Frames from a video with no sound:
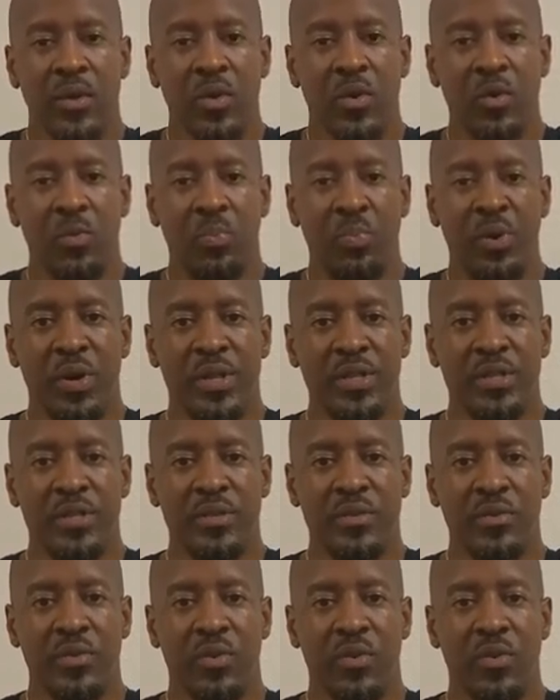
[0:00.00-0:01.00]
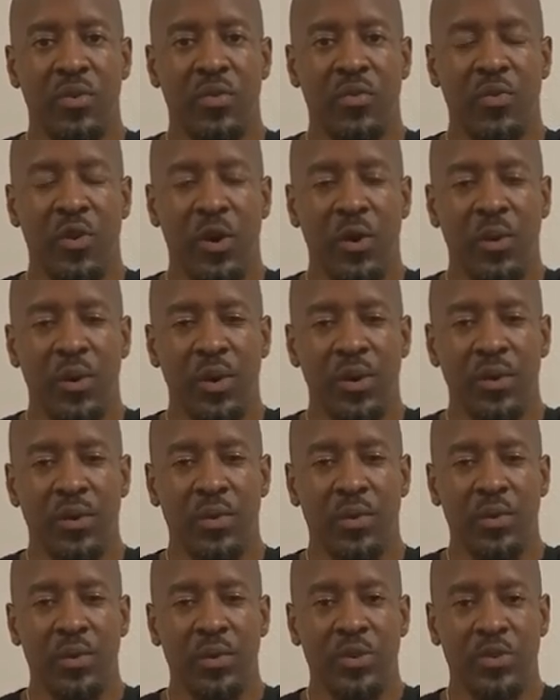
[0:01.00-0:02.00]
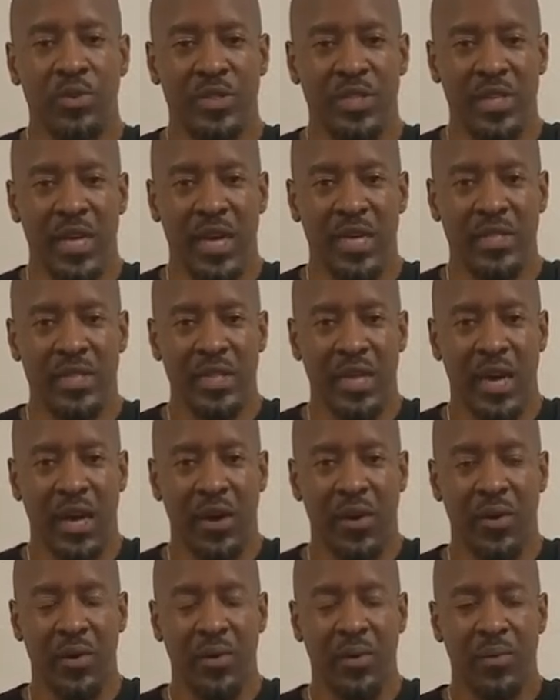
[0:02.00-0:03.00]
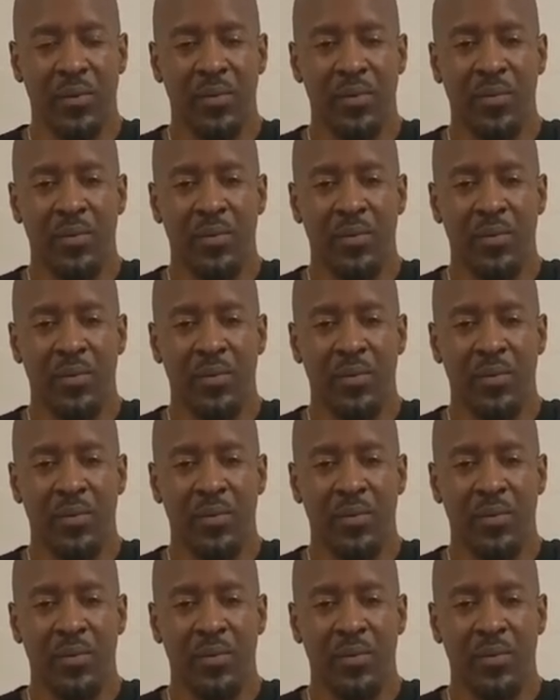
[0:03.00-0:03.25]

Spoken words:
You push forward with your Chan Sao.